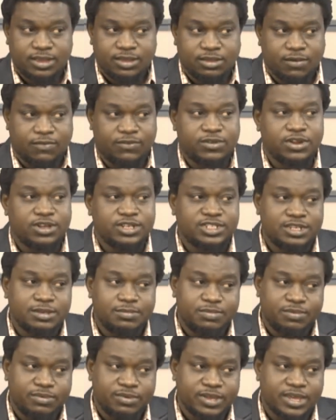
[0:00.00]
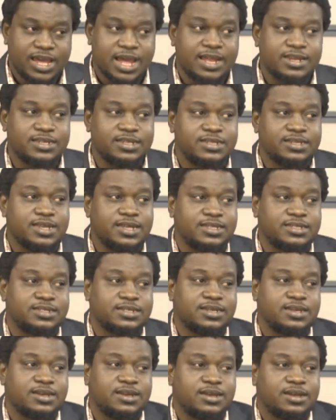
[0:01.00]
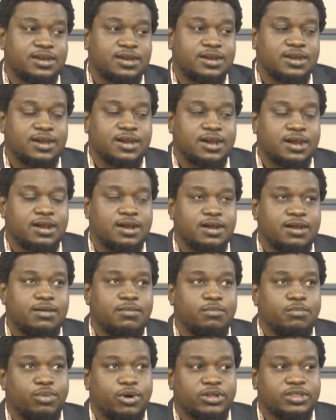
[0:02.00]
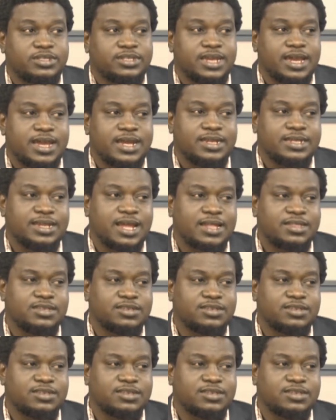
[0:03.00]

governorship candidates. But that is.